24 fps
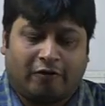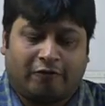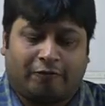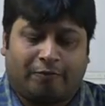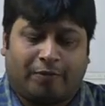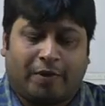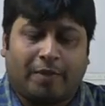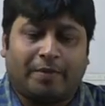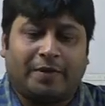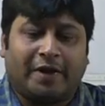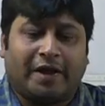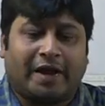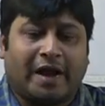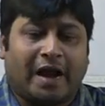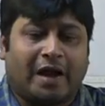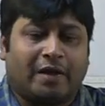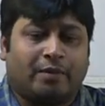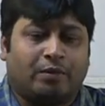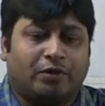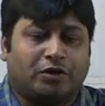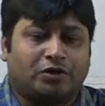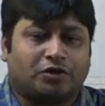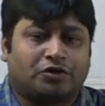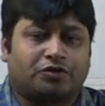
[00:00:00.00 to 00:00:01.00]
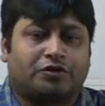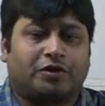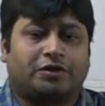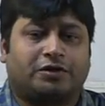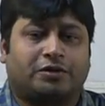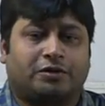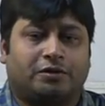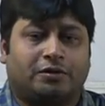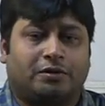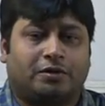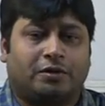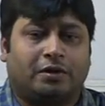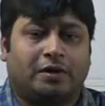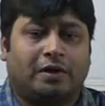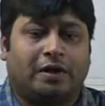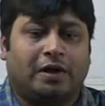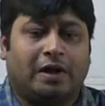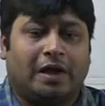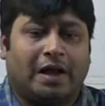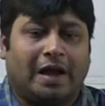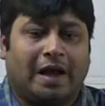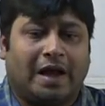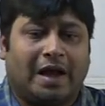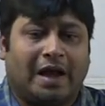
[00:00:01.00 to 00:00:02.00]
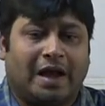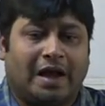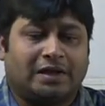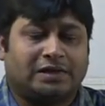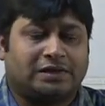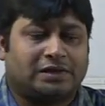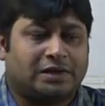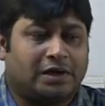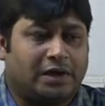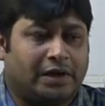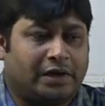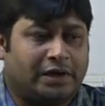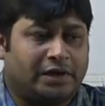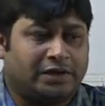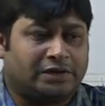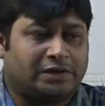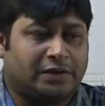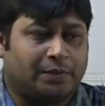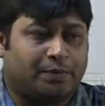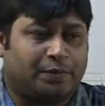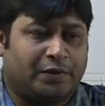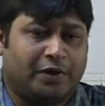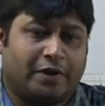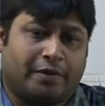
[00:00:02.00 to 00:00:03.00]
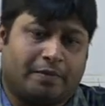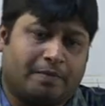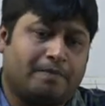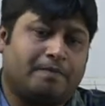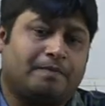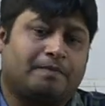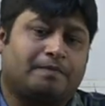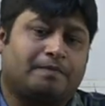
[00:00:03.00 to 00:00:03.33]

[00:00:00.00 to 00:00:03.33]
of public administration as a discipline.